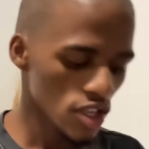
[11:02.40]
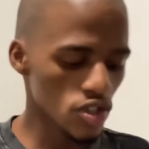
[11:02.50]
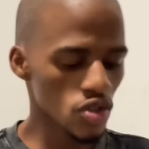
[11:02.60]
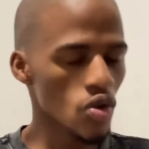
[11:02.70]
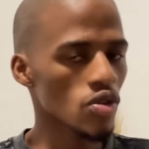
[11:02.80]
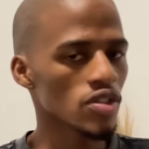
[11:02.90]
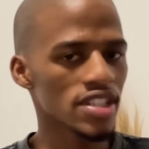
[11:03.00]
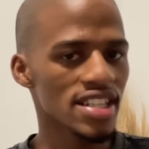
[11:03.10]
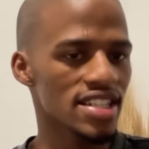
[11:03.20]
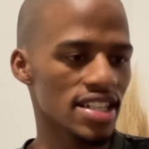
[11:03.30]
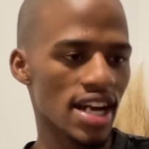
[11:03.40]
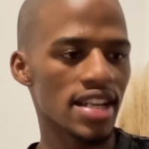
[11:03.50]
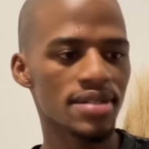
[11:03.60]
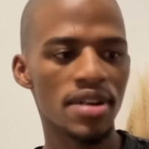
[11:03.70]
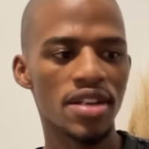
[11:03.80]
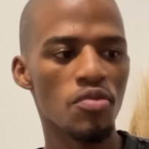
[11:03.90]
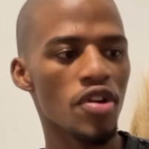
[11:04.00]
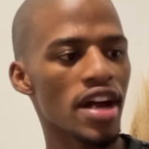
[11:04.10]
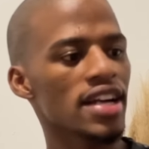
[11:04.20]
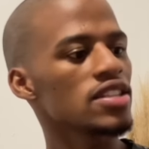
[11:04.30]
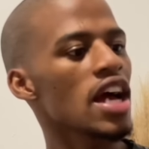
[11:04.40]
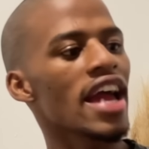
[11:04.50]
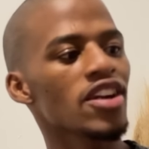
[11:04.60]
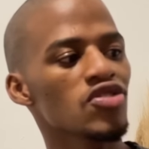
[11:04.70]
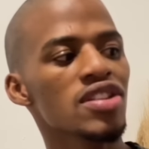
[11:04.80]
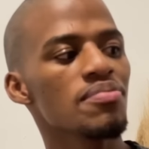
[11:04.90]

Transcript: So I'm changing that. I actually